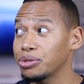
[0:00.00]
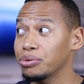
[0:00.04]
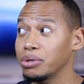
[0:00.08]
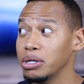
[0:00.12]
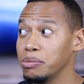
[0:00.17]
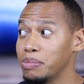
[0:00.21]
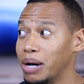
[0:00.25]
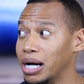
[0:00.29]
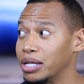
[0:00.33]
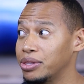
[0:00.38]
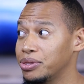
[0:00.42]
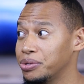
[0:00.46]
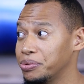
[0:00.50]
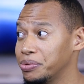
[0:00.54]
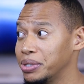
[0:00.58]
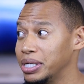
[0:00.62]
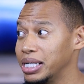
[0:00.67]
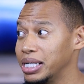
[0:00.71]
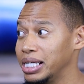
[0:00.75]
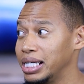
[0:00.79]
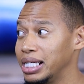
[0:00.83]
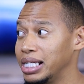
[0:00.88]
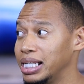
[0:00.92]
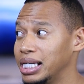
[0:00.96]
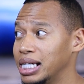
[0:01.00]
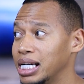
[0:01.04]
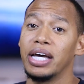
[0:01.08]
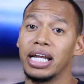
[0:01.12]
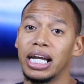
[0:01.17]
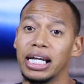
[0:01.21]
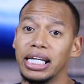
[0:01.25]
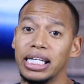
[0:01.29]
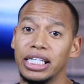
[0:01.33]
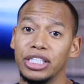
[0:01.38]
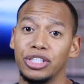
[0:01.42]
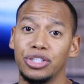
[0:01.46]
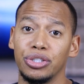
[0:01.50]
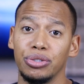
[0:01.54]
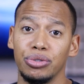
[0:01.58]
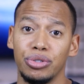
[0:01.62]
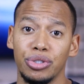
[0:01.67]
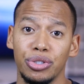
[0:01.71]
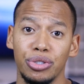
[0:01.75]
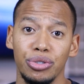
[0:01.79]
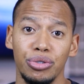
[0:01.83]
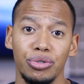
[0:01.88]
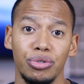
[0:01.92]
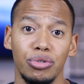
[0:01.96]
a 3x3. Then I need you
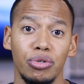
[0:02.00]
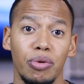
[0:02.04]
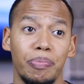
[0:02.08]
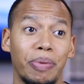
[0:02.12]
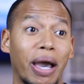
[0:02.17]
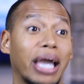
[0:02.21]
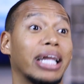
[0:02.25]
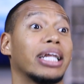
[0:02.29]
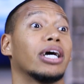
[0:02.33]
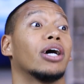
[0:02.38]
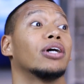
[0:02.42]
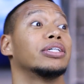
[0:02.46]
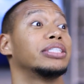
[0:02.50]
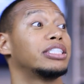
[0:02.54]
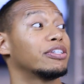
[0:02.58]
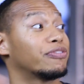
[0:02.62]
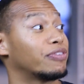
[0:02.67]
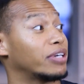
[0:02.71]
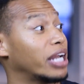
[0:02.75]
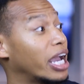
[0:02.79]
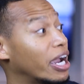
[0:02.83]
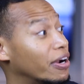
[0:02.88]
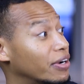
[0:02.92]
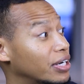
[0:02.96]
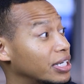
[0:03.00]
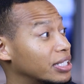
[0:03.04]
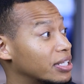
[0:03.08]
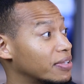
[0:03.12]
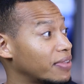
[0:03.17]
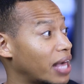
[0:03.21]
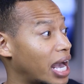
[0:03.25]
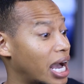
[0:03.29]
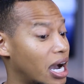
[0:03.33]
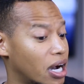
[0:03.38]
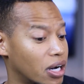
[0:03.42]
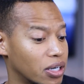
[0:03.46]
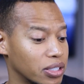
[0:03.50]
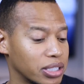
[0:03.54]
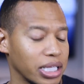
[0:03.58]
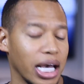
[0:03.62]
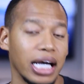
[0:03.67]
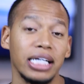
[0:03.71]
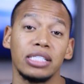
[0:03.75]
to paint it on different areas of the house